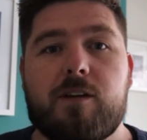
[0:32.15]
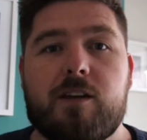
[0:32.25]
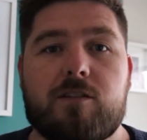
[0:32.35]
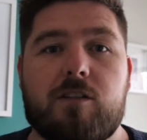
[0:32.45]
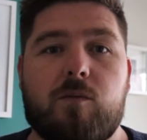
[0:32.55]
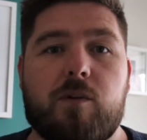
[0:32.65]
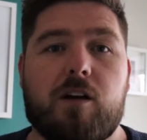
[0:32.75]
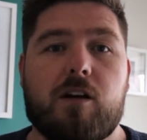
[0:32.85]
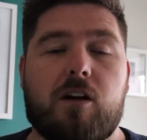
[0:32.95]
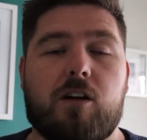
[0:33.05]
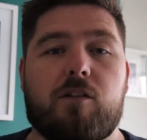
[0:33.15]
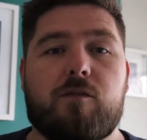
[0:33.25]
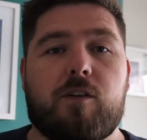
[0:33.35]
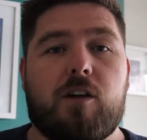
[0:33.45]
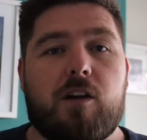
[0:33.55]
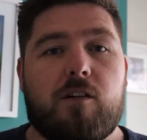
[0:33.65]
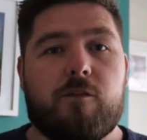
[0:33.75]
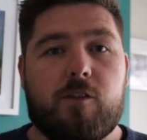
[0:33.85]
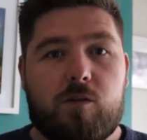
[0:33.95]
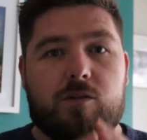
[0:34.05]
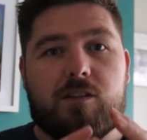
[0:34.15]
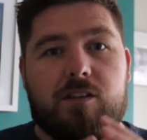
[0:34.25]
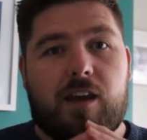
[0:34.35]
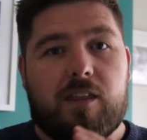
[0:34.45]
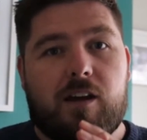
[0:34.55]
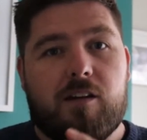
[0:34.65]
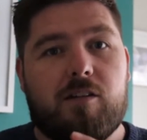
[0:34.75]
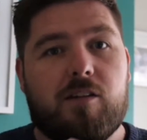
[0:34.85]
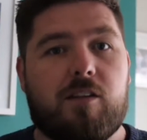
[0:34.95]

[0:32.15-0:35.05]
is that we are kind of fusing together